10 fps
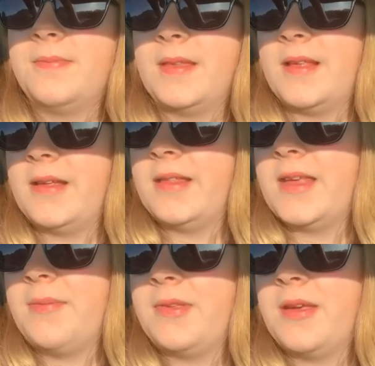it's like the
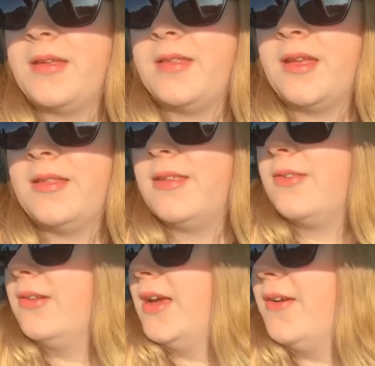same
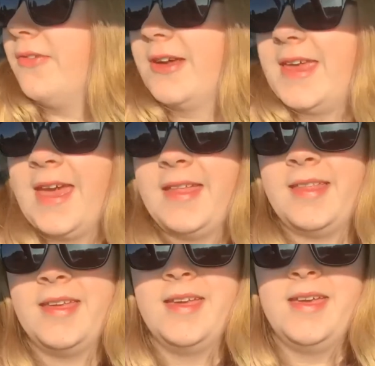circumstances all over
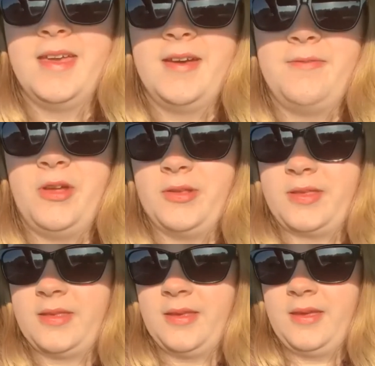again. I've
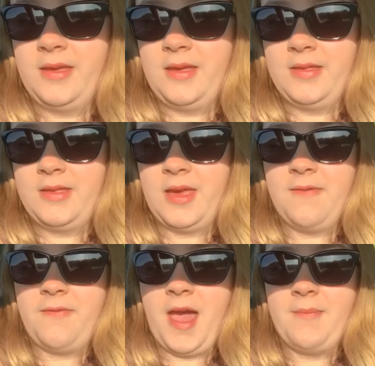lost
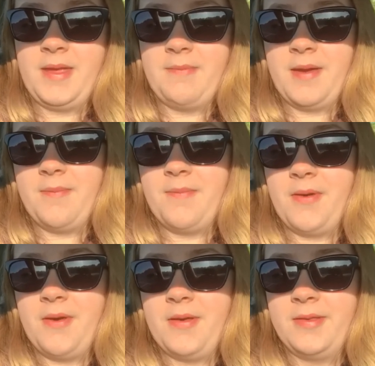two family
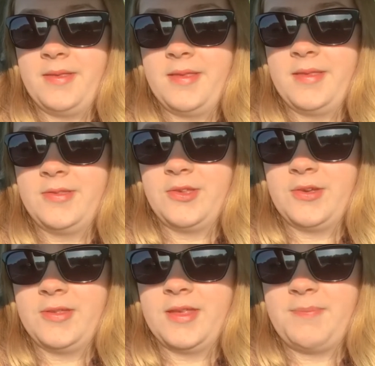members
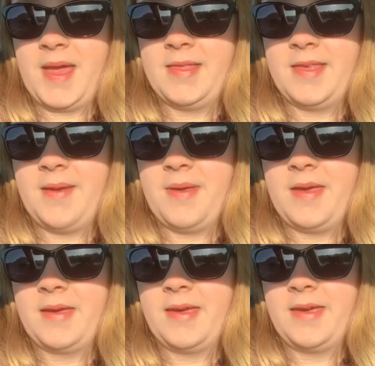during this
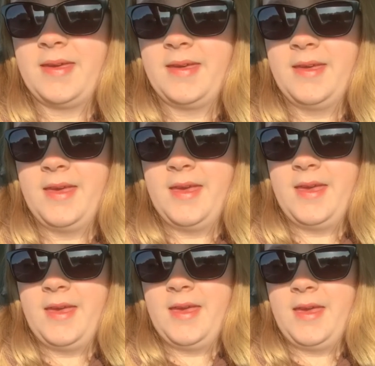pandemic.
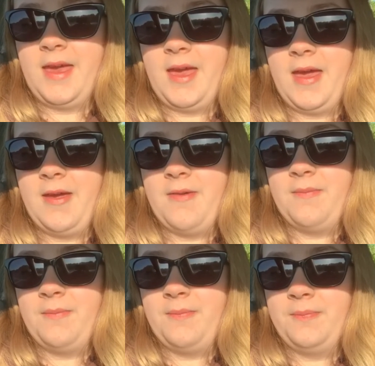
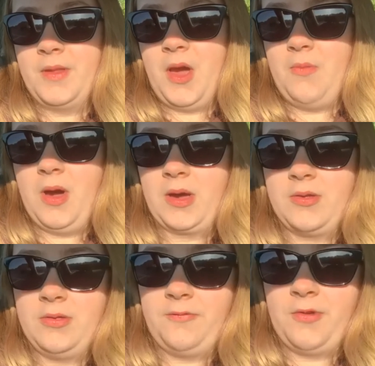I'm
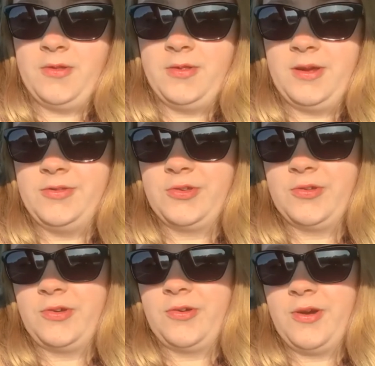working on the front line
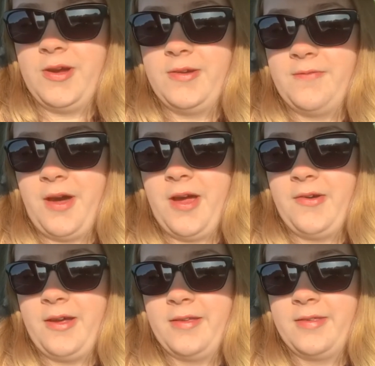during
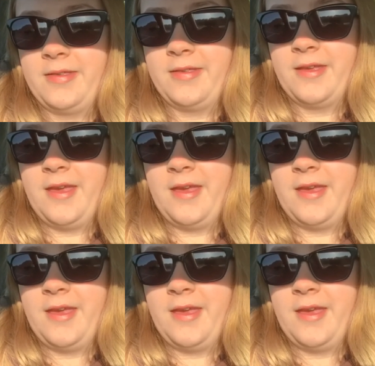coronavirus.